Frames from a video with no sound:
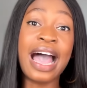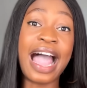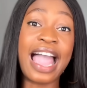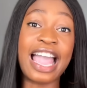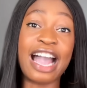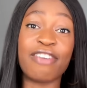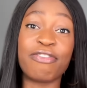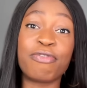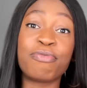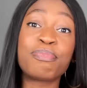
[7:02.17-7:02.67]

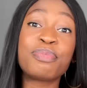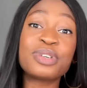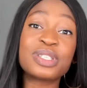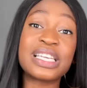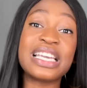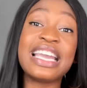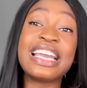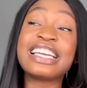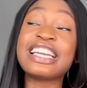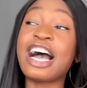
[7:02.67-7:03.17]
I have
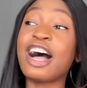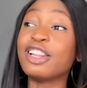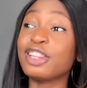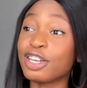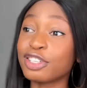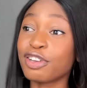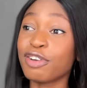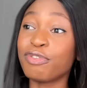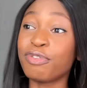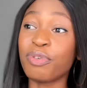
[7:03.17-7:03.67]
put in a
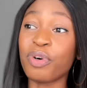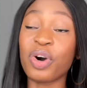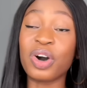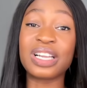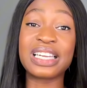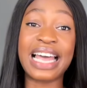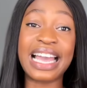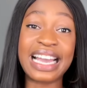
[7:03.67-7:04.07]
lot of work.